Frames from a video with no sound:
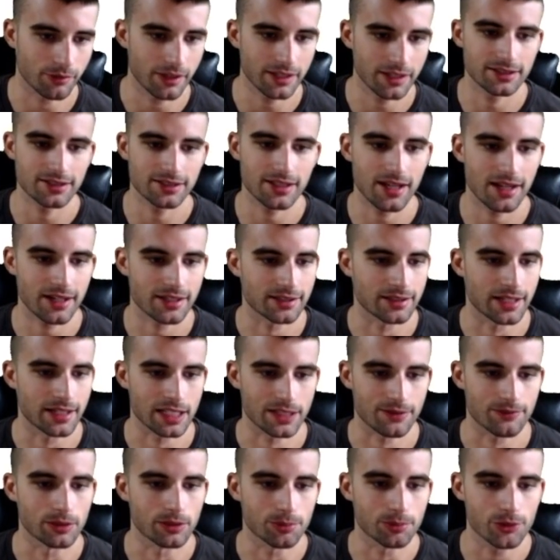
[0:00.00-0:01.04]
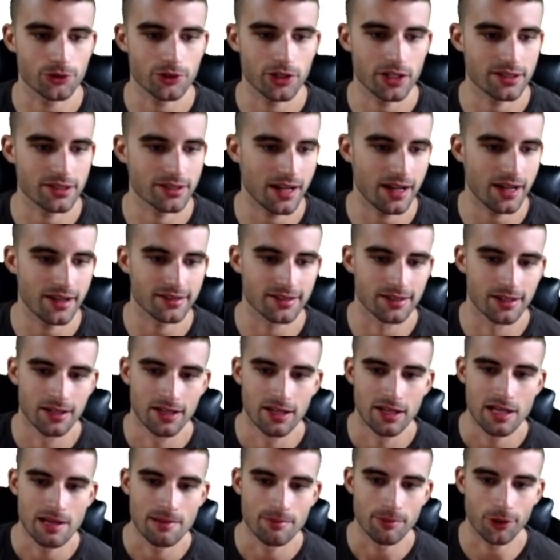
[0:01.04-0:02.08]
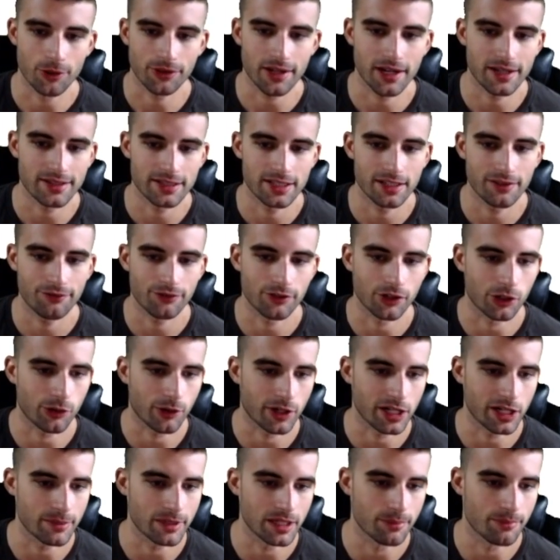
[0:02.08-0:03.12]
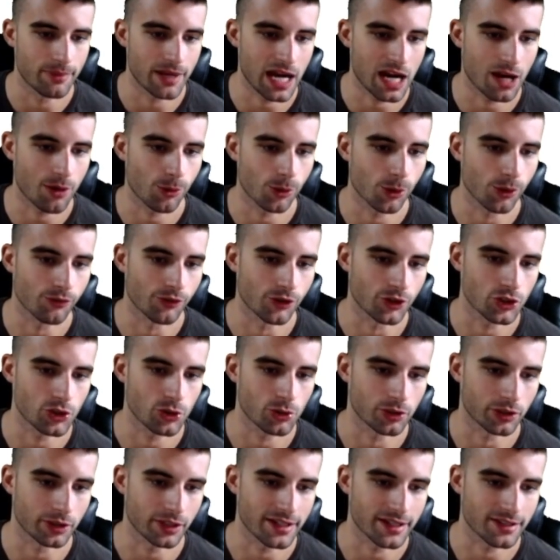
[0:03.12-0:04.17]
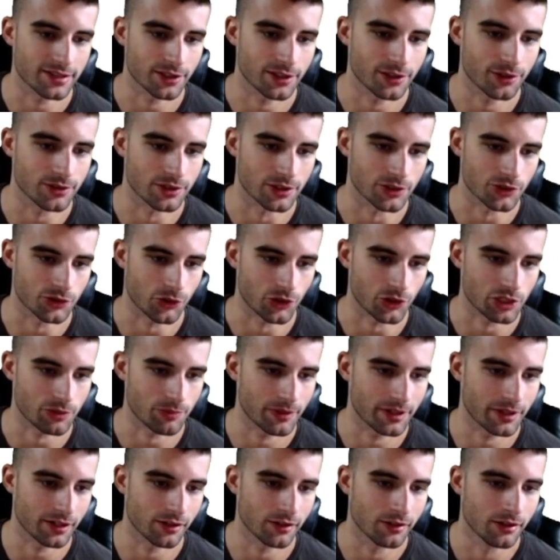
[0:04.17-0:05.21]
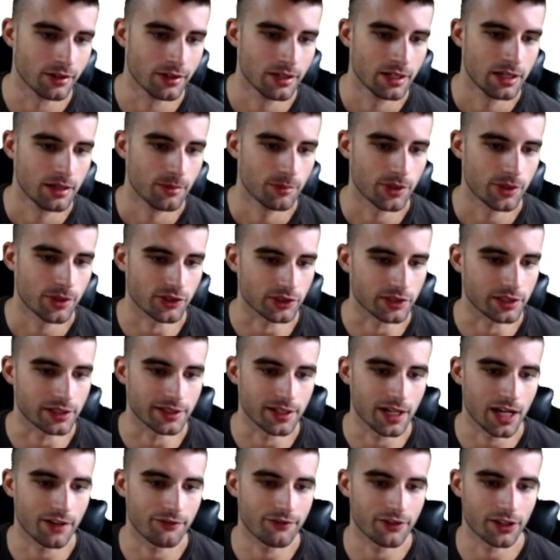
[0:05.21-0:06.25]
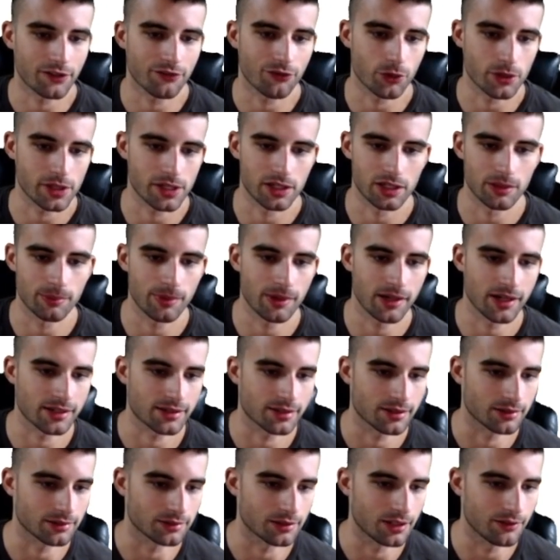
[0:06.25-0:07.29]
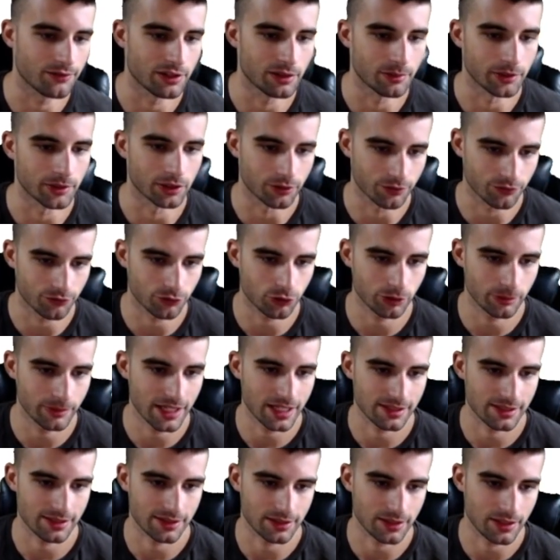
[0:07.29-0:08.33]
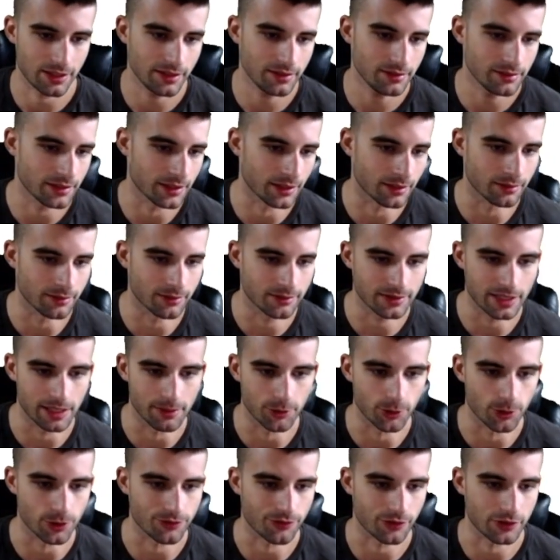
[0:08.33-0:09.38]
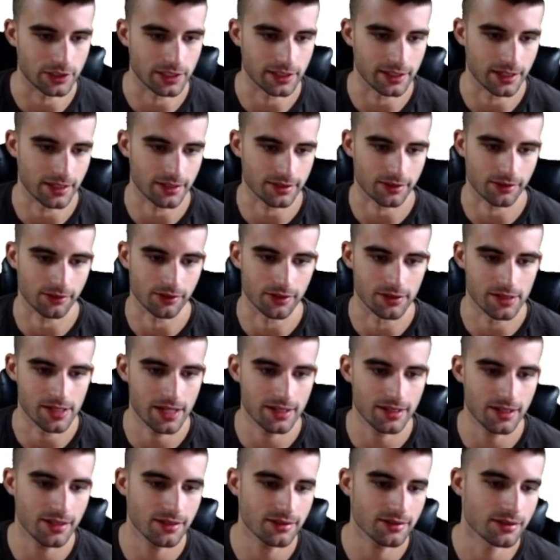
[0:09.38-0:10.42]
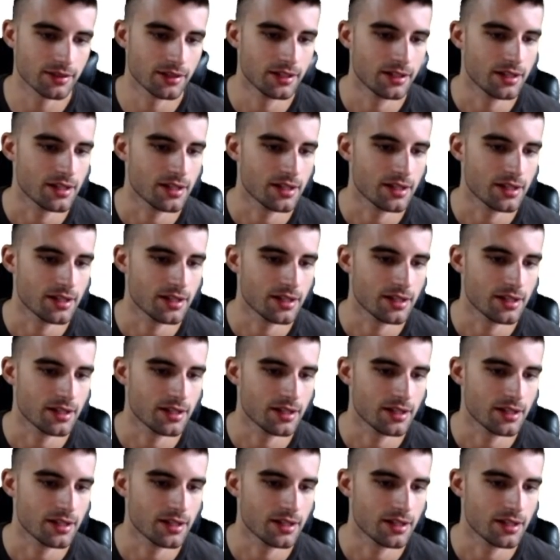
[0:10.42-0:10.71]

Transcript: Red Sox, and as for the Blue Jays guys, both guys hit for quite a bit of power, over 200 ISOs, and George Springer potentially leading off here, $4,800. Love him in all formats tonight, and same goes for Teoscar Hernandez.